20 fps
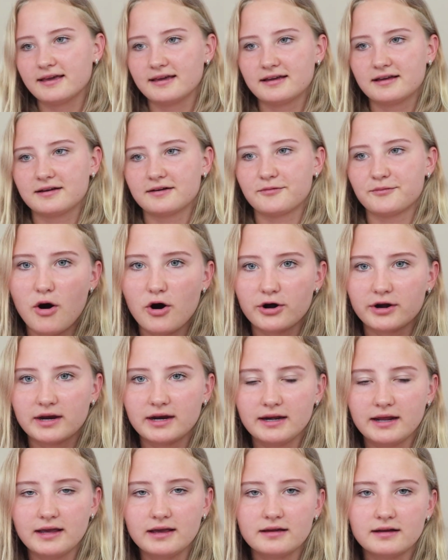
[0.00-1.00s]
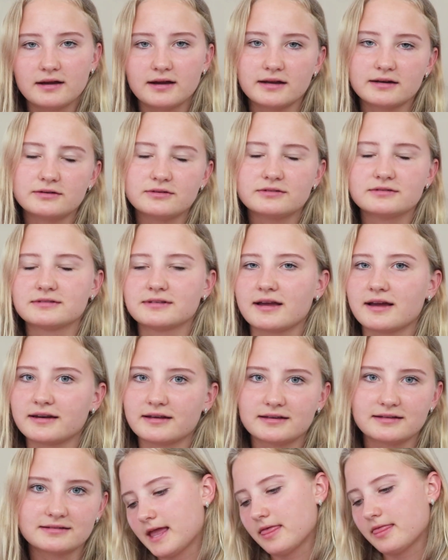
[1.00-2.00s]
like bargaining, I don't
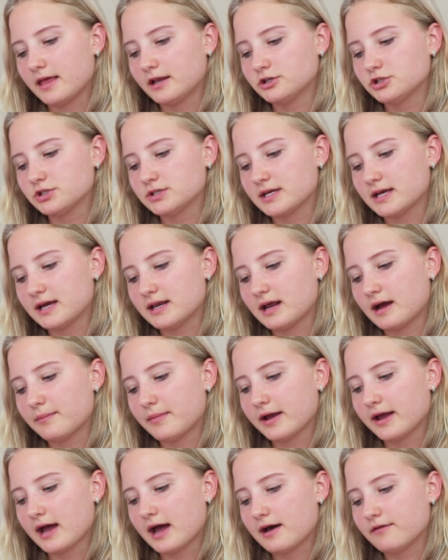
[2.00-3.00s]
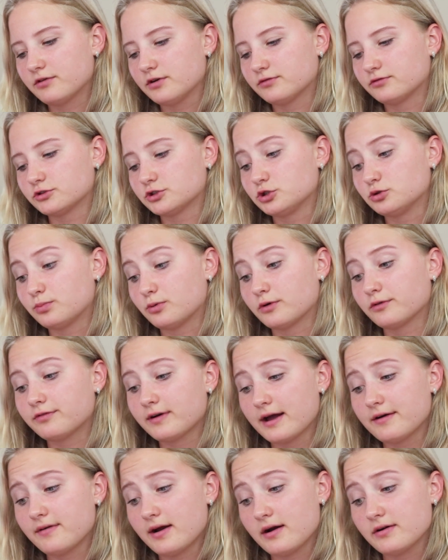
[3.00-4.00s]
get it. And then she said, I might have you for 2.5
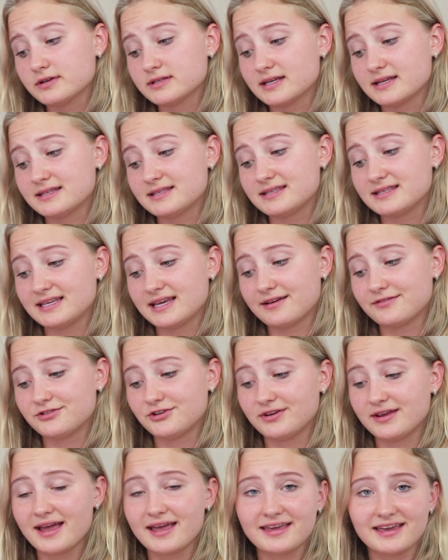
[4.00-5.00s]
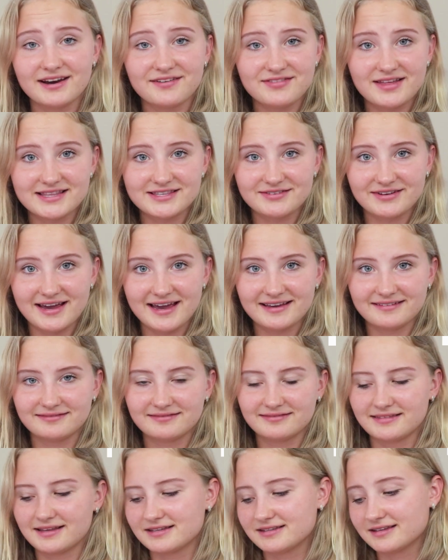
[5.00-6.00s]
hours. Let's see after you get here if that's okay.
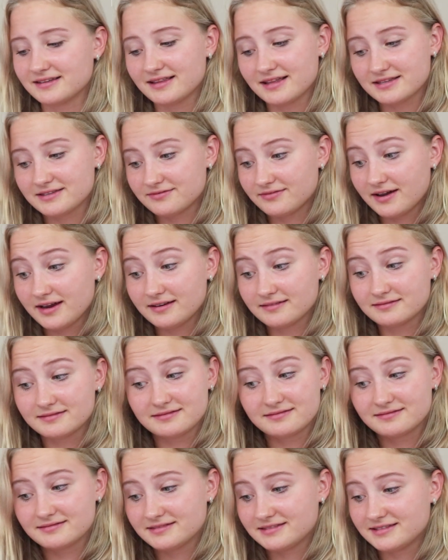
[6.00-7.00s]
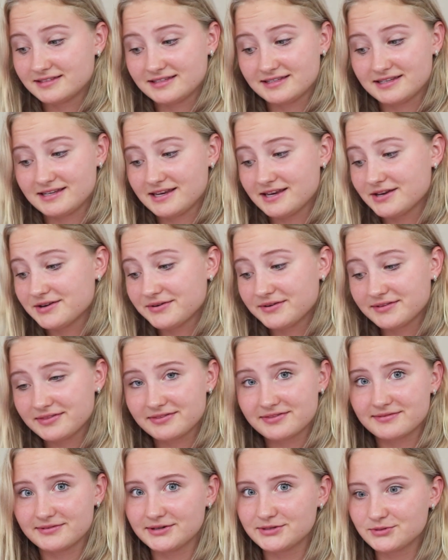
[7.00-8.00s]
And I said, that's fine. See you
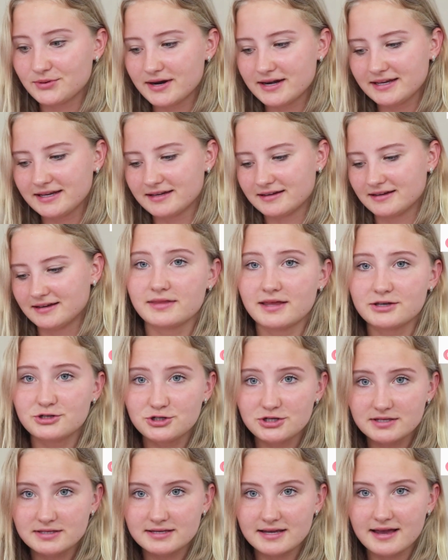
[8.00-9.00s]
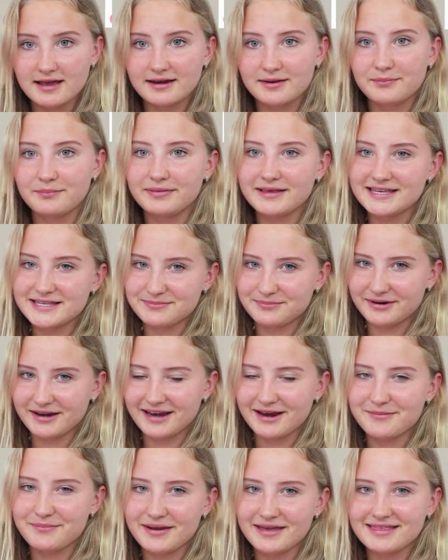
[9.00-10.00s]
at 3:20. And then she said, please
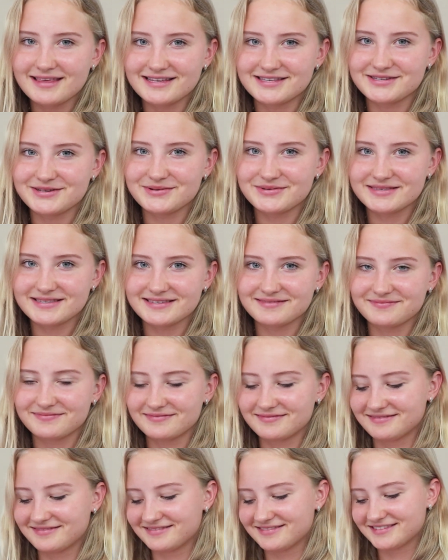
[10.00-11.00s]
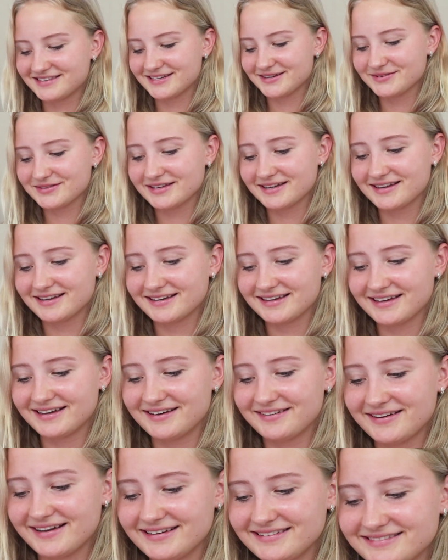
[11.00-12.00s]
bring your bathing suits. So I was like,
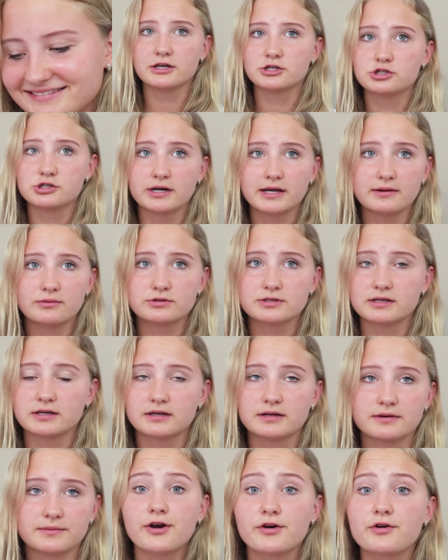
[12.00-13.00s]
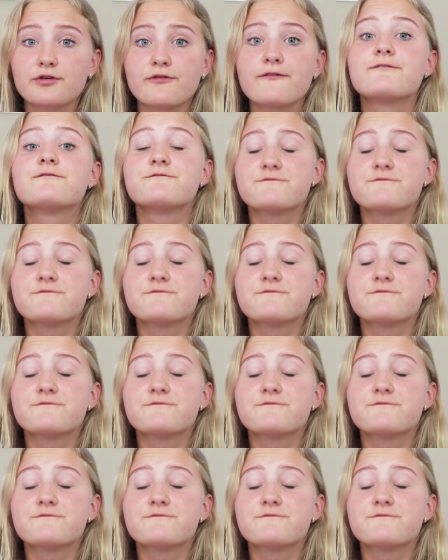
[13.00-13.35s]
okay. Yesterday was like very